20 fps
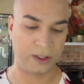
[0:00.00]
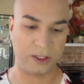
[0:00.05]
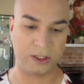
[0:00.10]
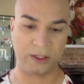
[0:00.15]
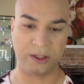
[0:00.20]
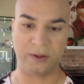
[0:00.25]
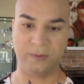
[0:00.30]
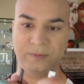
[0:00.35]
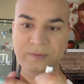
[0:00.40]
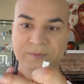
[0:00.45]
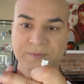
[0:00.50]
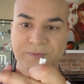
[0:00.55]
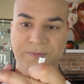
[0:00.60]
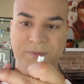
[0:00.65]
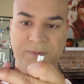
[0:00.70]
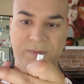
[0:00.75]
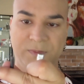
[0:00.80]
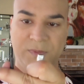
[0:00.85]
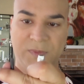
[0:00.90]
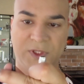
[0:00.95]
So
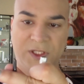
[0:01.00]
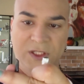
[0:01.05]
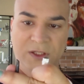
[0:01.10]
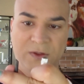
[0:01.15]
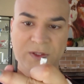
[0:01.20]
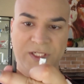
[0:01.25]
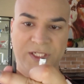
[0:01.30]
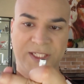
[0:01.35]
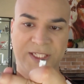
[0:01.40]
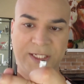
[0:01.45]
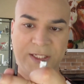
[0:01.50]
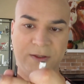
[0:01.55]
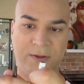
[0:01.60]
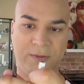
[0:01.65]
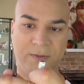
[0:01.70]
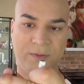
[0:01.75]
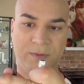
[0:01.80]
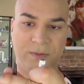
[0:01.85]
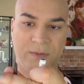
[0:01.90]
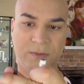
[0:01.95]
I just get
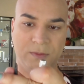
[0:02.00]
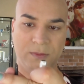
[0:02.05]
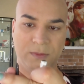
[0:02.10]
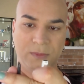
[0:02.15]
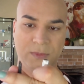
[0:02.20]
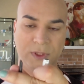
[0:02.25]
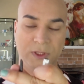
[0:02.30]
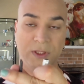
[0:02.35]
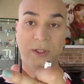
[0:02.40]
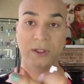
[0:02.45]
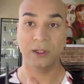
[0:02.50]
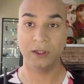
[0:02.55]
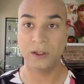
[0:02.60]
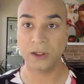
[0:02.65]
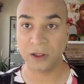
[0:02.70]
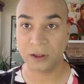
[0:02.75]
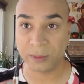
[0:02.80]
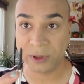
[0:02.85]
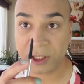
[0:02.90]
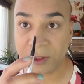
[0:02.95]

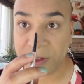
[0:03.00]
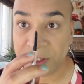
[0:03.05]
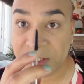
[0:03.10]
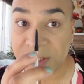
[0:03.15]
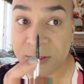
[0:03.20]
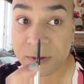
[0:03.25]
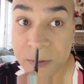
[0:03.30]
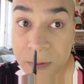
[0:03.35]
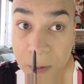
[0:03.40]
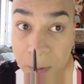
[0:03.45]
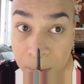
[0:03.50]
a little bit of this.